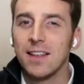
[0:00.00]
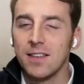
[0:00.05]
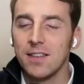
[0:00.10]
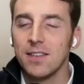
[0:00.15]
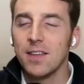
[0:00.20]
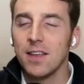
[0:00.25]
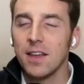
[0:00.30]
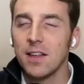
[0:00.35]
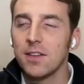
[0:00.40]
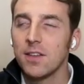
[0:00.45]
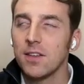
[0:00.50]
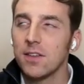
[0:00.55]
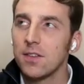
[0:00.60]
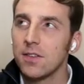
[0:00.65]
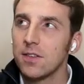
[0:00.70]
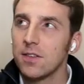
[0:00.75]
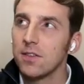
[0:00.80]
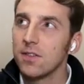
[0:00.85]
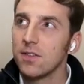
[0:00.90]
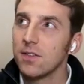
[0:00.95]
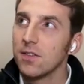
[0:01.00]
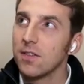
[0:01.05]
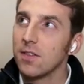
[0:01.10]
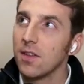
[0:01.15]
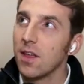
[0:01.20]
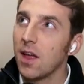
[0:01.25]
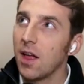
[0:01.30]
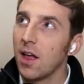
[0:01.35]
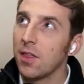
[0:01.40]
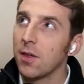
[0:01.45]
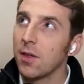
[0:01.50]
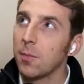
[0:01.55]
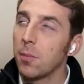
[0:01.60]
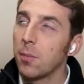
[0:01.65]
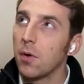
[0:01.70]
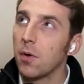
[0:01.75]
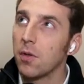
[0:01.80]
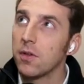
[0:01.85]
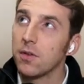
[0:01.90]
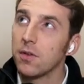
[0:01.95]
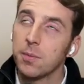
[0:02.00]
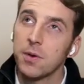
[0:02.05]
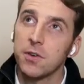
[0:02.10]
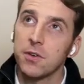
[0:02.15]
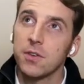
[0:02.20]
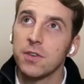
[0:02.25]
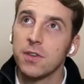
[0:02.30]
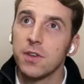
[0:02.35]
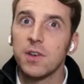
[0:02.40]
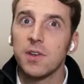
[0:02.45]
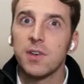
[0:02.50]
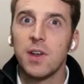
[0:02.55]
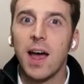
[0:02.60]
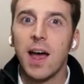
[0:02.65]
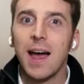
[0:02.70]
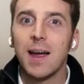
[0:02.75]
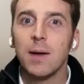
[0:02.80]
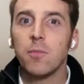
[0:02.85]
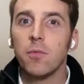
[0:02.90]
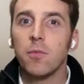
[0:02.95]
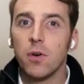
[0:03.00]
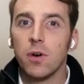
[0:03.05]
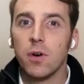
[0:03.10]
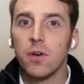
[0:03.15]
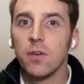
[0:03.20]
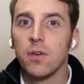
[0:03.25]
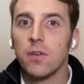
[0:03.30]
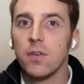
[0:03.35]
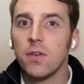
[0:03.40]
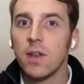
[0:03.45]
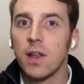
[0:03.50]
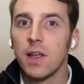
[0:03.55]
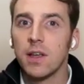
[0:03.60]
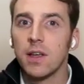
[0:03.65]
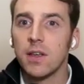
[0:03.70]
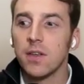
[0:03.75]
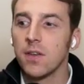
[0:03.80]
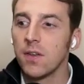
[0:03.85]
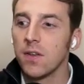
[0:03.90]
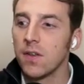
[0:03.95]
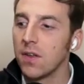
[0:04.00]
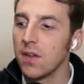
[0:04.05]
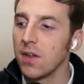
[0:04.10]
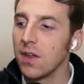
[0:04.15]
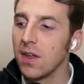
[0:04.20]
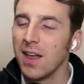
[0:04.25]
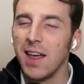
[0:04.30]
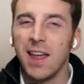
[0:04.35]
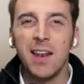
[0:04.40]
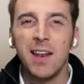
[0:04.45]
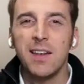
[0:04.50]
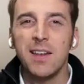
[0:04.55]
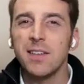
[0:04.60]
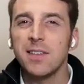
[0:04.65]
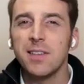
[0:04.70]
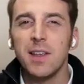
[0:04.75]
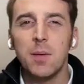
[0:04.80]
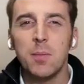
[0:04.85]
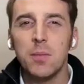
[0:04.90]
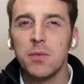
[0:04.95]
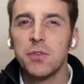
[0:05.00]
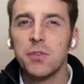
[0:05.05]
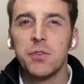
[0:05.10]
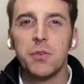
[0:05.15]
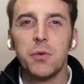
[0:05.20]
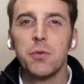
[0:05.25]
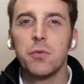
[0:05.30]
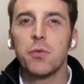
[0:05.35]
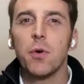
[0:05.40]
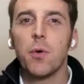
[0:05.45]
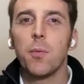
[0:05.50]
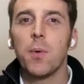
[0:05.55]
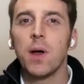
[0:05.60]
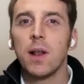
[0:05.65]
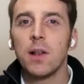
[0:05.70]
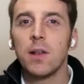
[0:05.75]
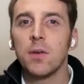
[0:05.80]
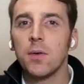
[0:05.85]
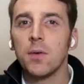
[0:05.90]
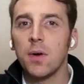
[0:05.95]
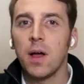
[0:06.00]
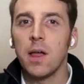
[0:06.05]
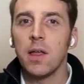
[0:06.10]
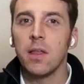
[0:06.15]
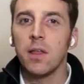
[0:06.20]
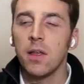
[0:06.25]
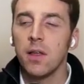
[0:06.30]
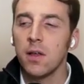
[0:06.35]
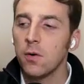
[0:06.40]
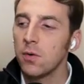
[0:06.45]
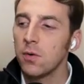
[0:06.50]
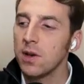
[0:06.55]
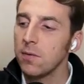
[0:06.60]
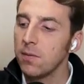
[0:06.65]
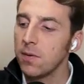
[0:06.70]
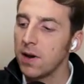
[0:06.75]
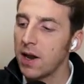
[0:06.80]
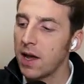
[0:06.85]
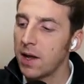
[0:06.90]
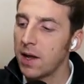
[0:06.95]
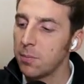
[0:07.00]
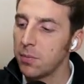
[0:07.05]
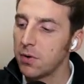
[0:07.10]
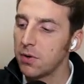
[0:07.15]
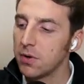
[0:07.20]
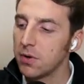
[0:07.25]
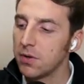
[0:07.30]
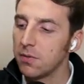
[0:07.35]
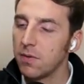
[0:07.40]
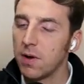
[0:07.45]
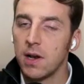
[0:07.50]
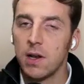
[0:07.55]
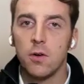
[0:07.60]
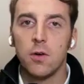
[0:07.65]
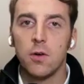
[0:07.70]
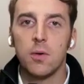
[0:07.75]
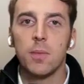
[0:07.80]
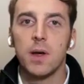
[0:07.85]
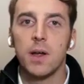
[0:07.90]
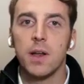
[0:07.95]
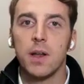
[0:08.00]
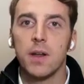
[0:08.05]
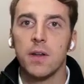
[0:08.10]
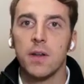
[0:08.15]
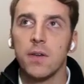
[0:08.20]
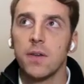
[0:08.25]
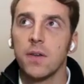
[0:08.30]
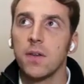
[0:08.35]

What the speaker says: Yeah, I think both, especially the time one, and the same, it's true for value. Only when I put the value on my